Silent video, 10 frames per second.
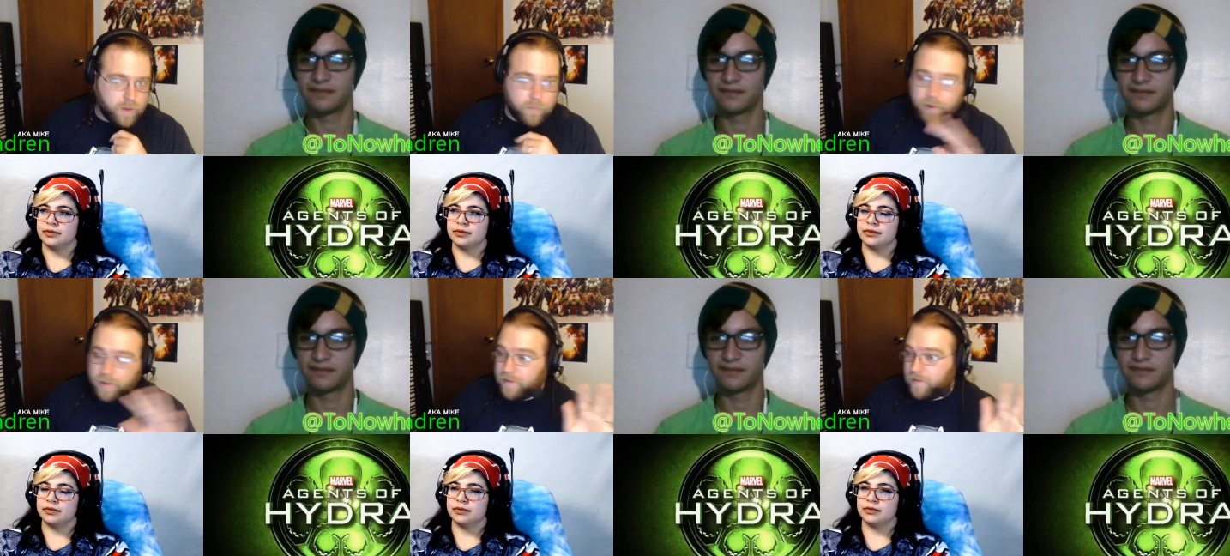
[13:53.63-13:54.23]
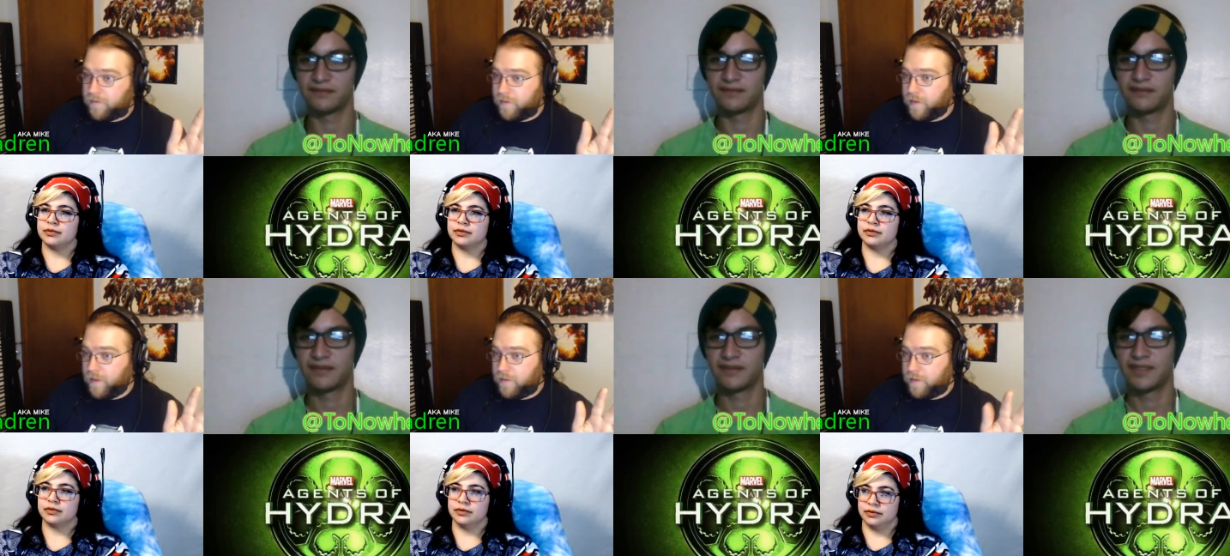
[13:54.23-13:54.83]
Speaker 1: But there's
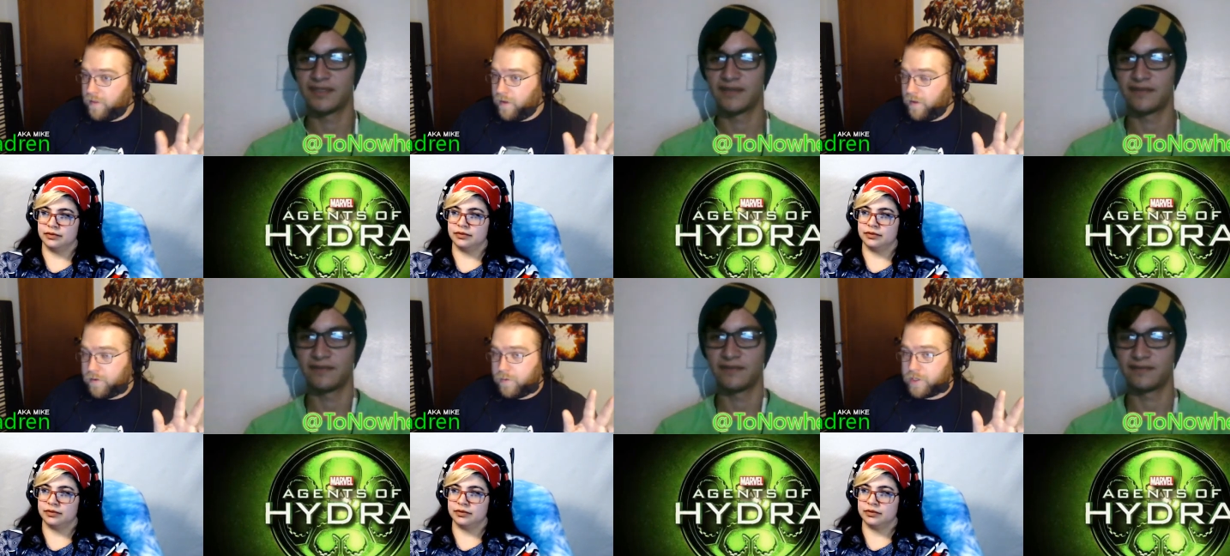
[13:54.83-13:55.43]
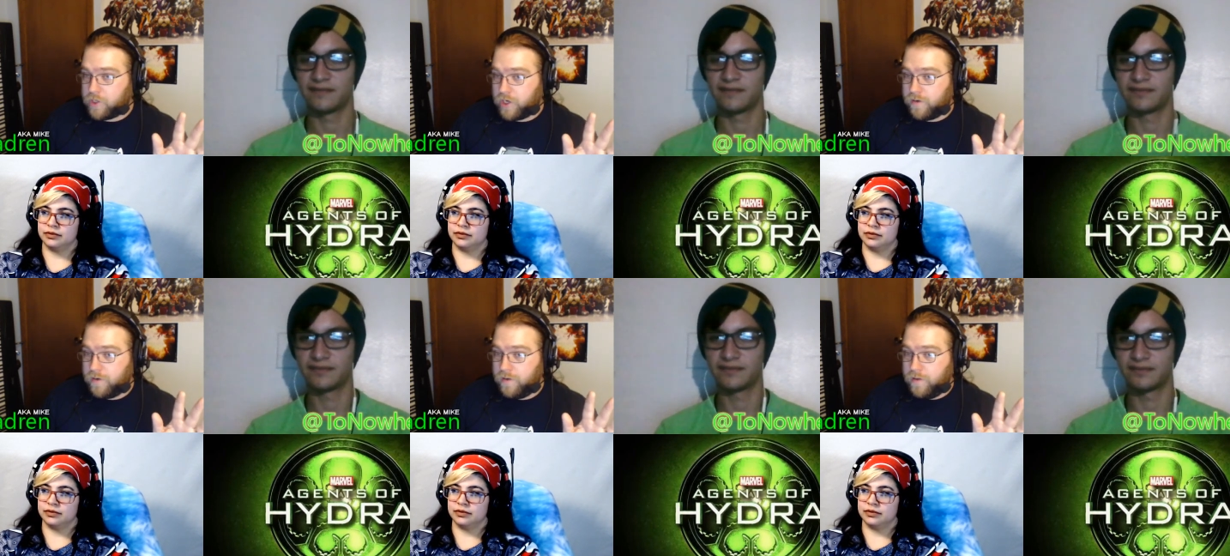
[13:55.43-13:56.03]
the other question.
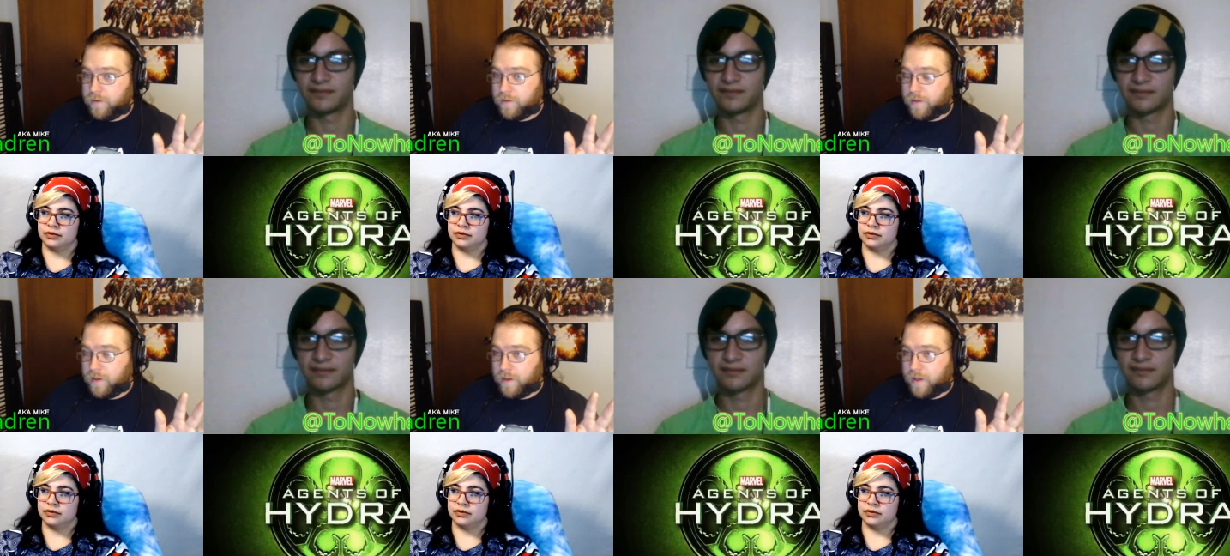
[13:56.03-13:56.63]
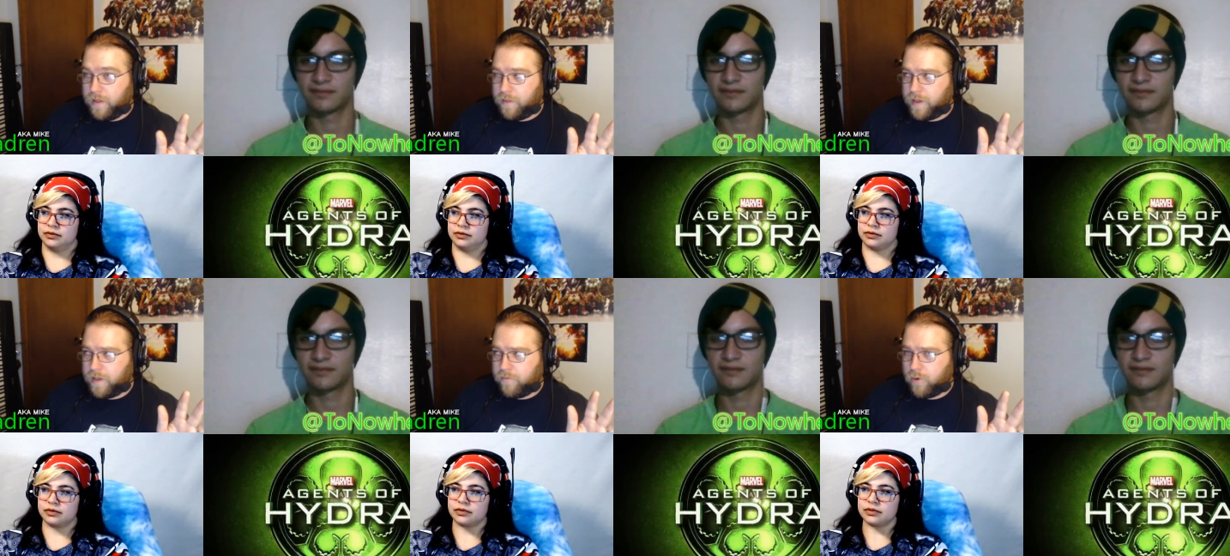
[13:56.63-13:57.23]
I
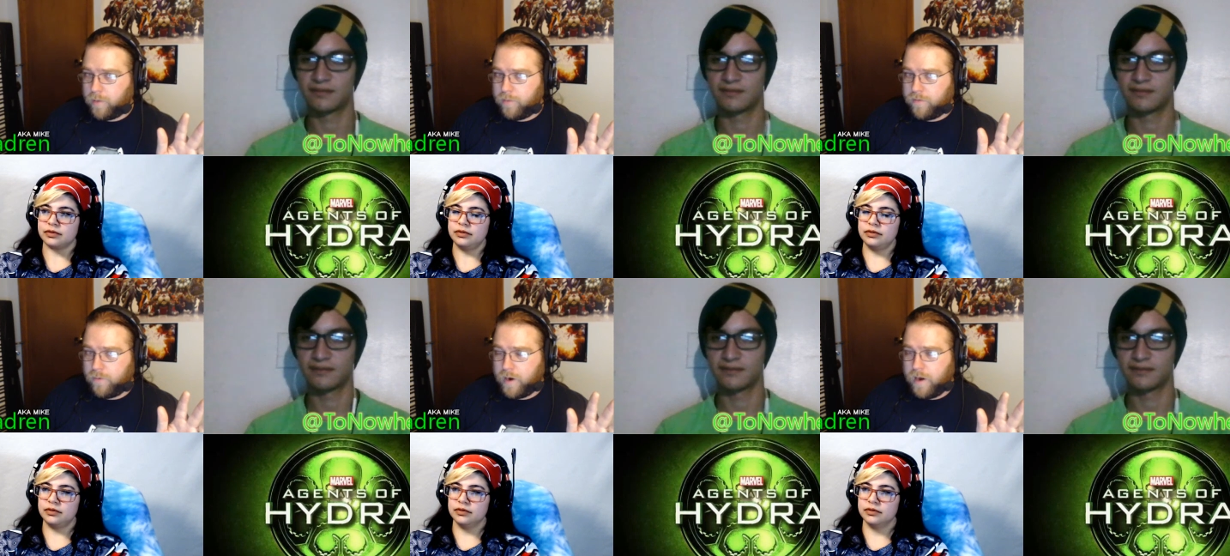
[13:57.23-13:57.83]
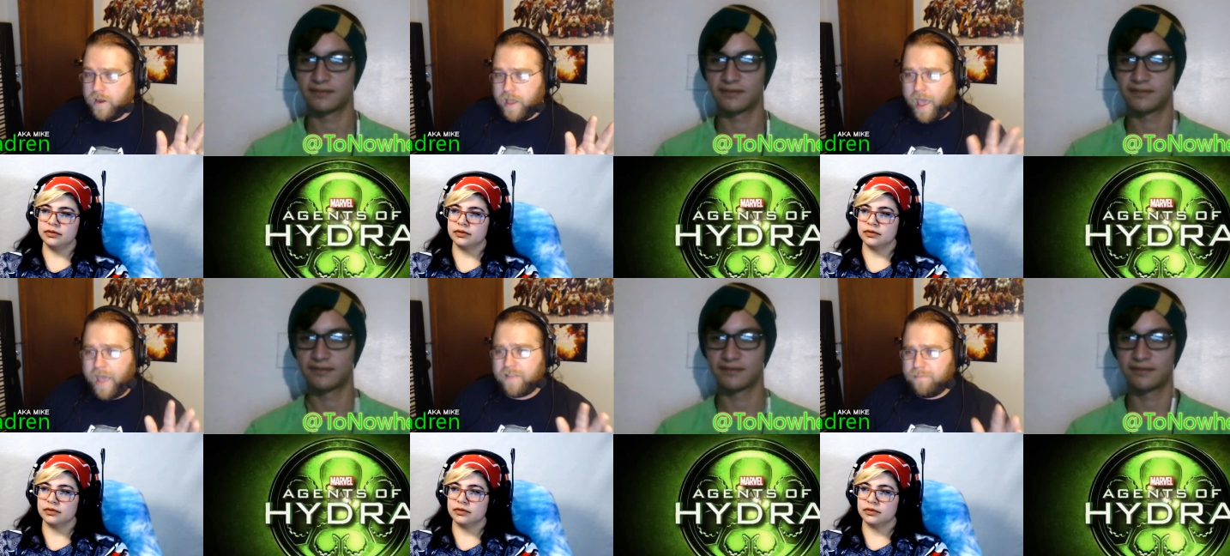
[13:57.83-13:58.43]
think I've brought up before.
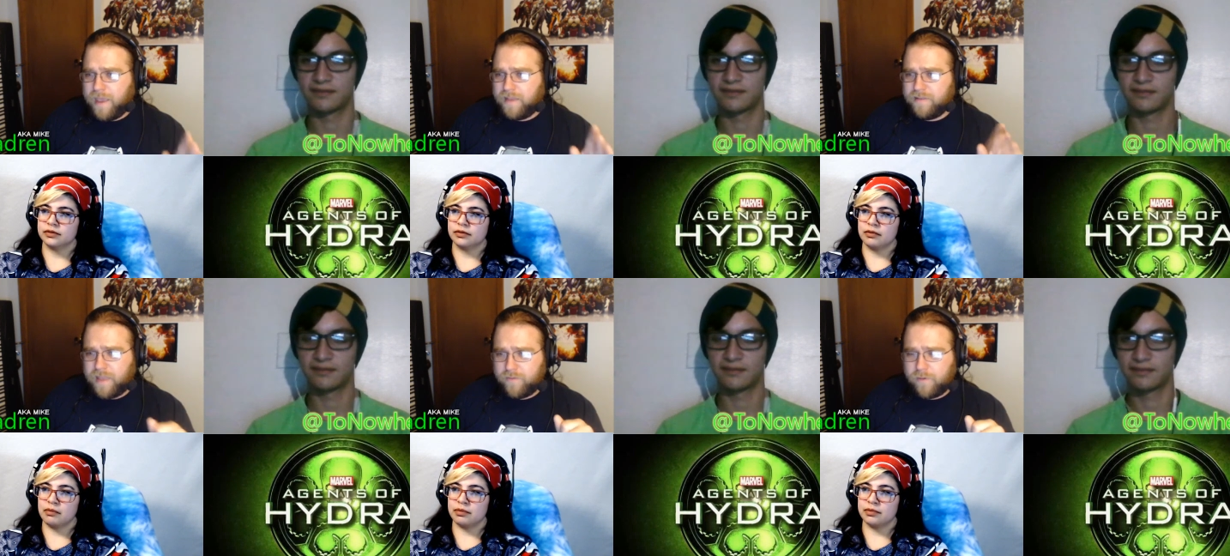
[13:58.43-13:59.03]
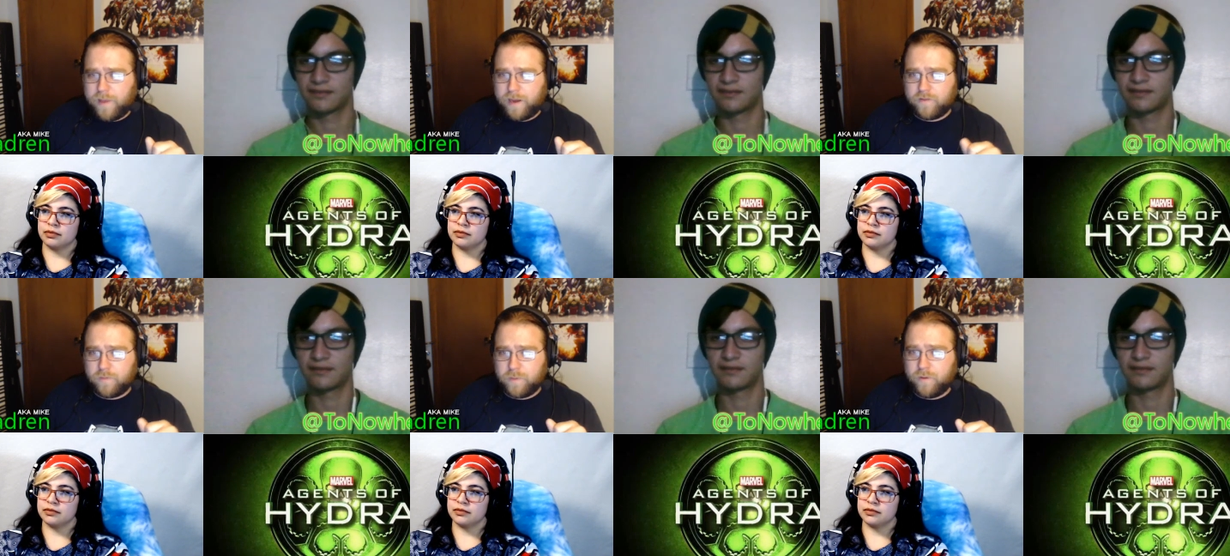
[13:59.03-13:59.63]
Has Mace ever been
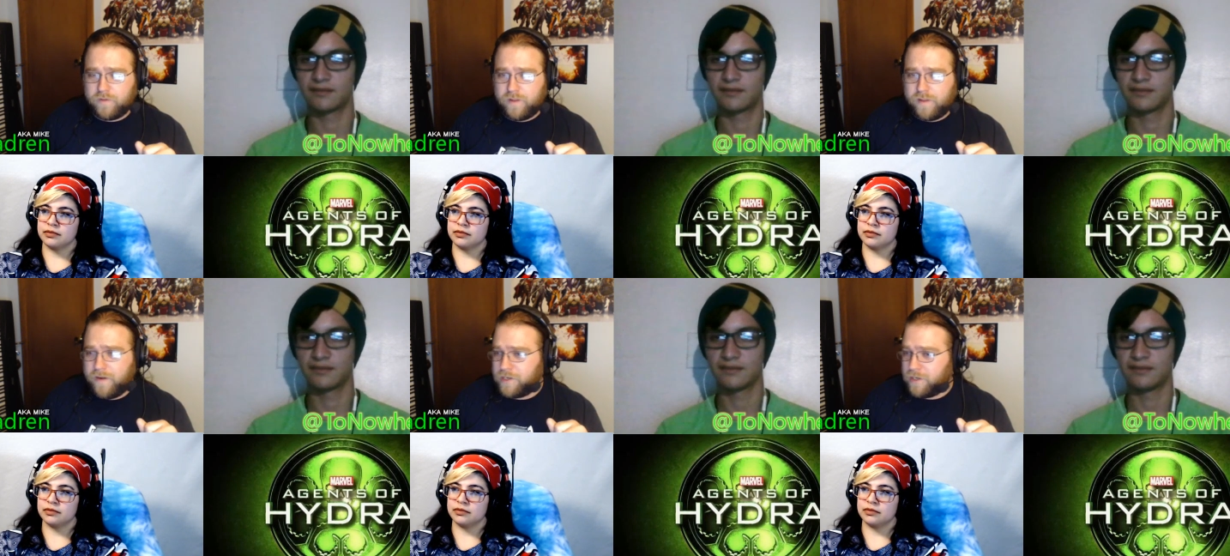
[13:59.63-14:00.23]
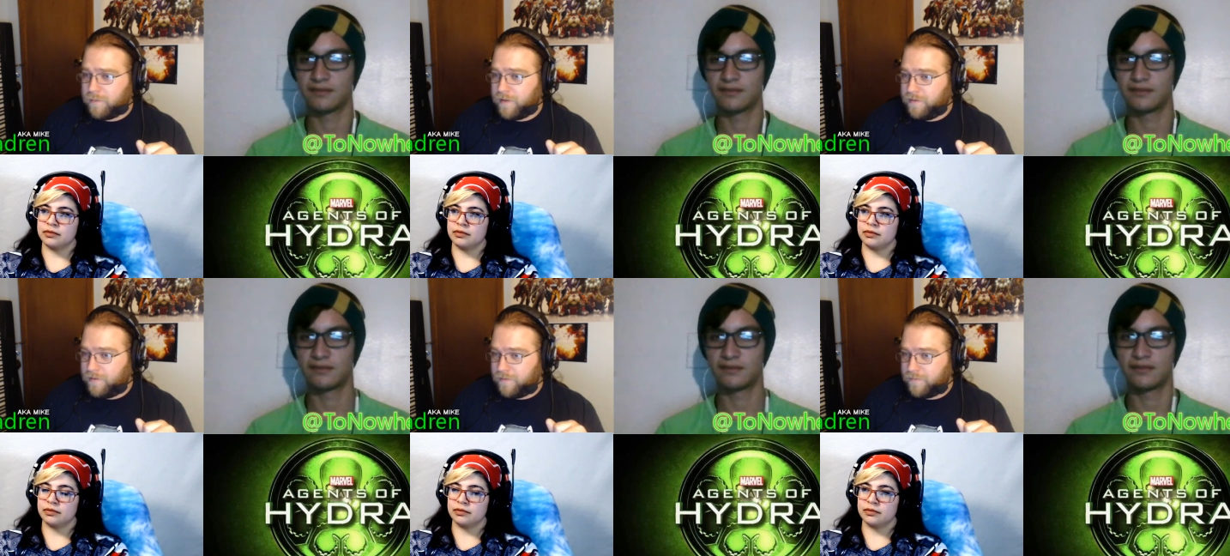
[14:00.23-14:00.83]
exposed to Terrigen
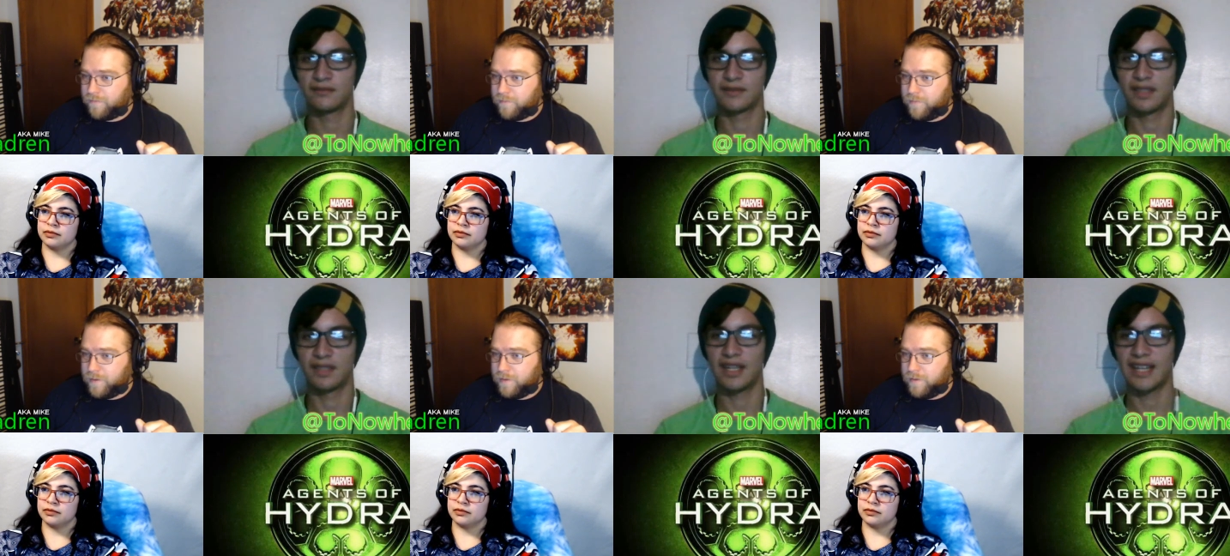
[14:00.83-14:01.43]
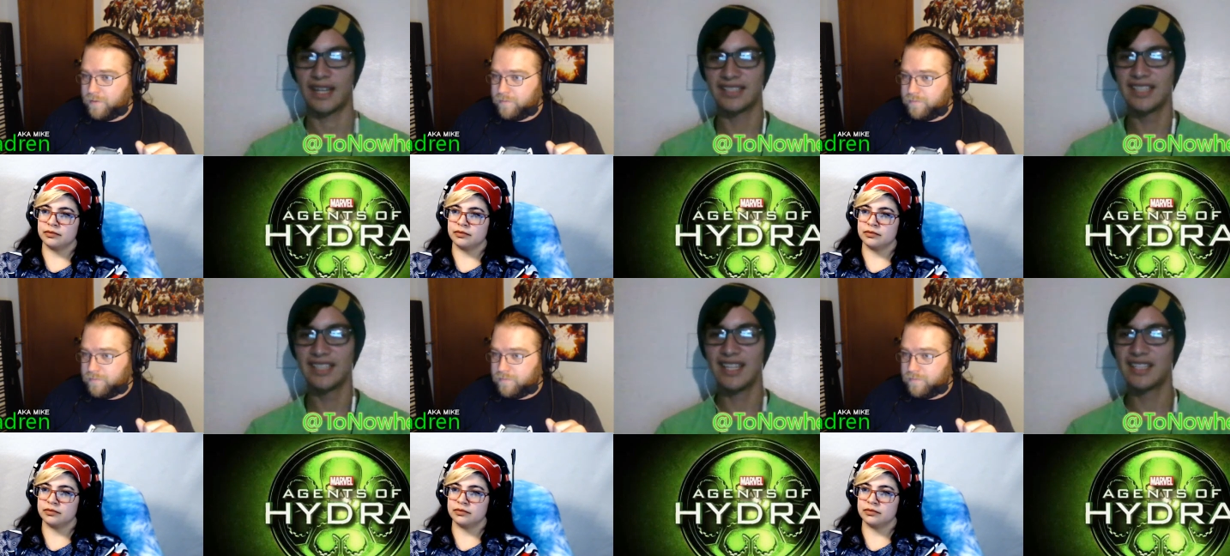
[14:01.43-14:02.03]
Mist? I
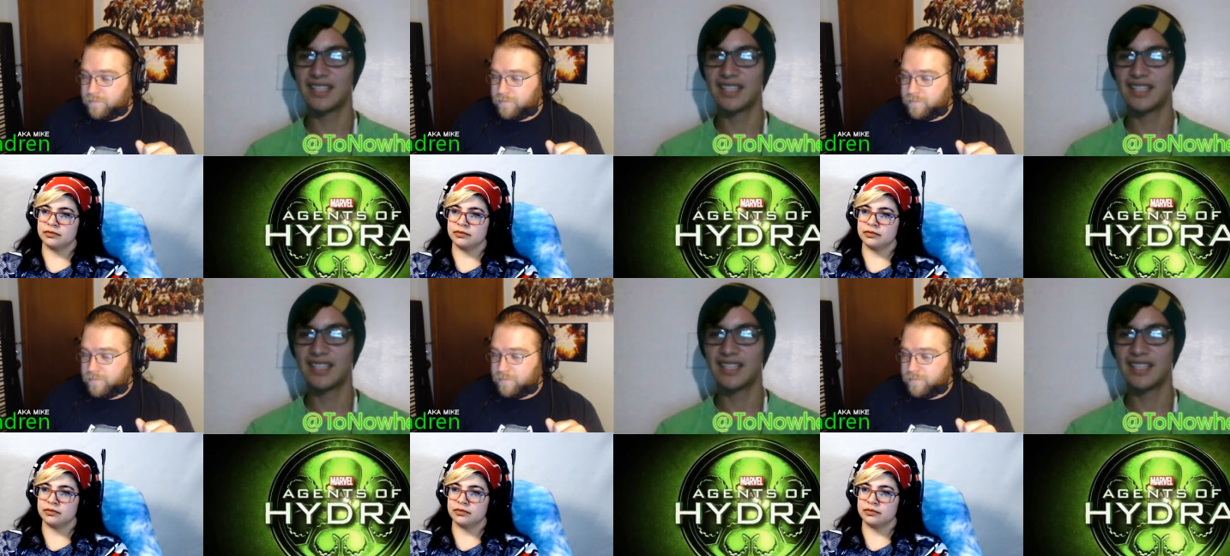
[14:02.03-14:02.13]
think they. I think he